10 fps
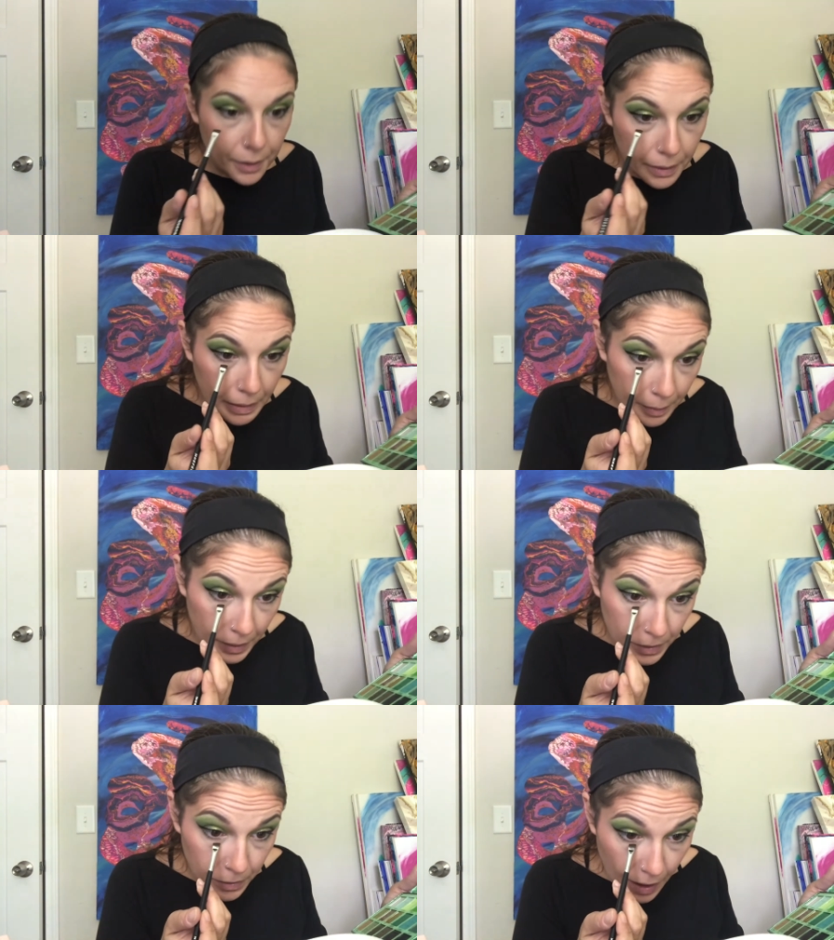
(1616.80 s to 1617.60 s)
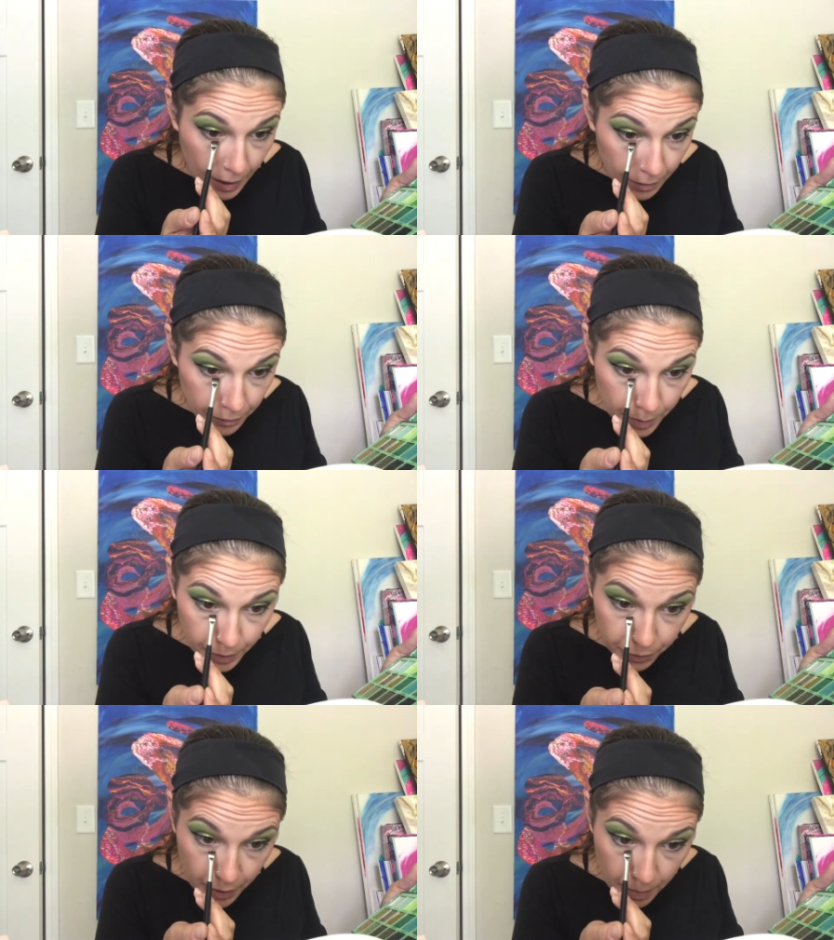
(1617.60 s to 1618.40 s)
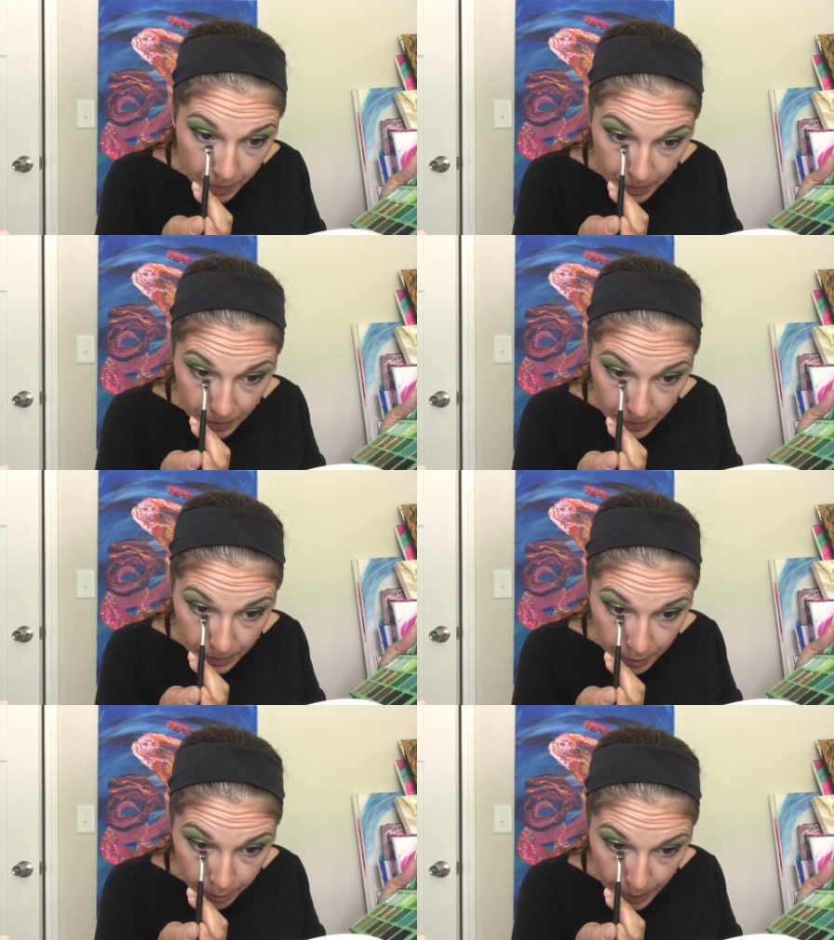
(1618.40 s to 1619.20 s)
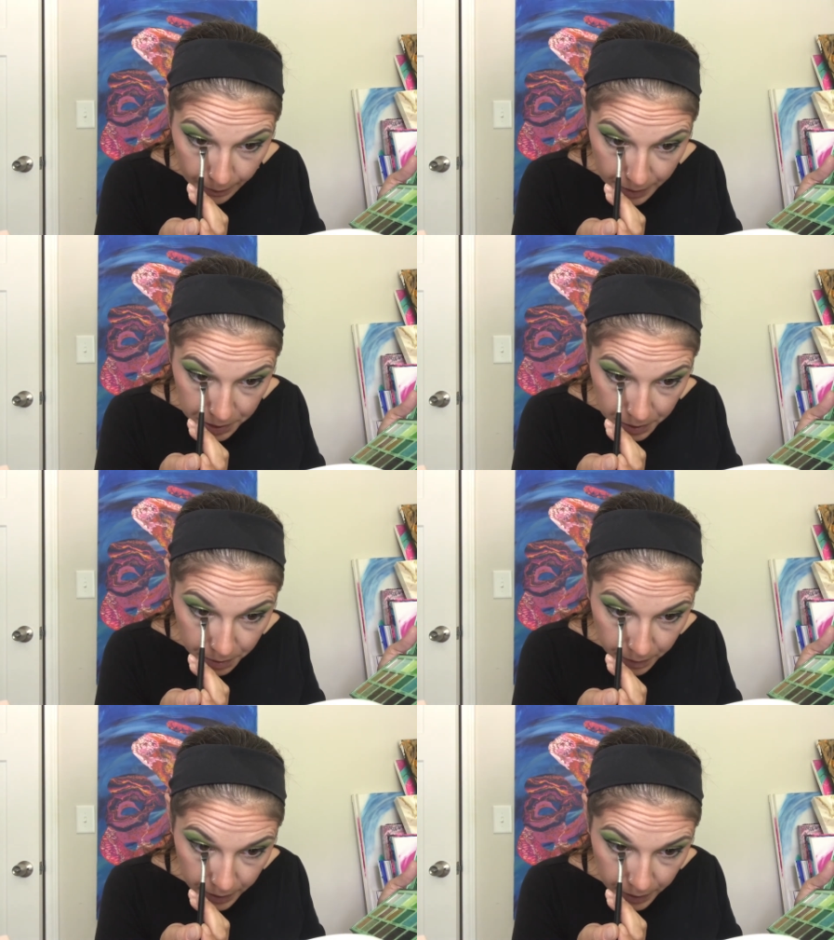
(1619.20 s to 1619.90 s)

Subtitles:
And I'm going to do that from the front part of my lashes over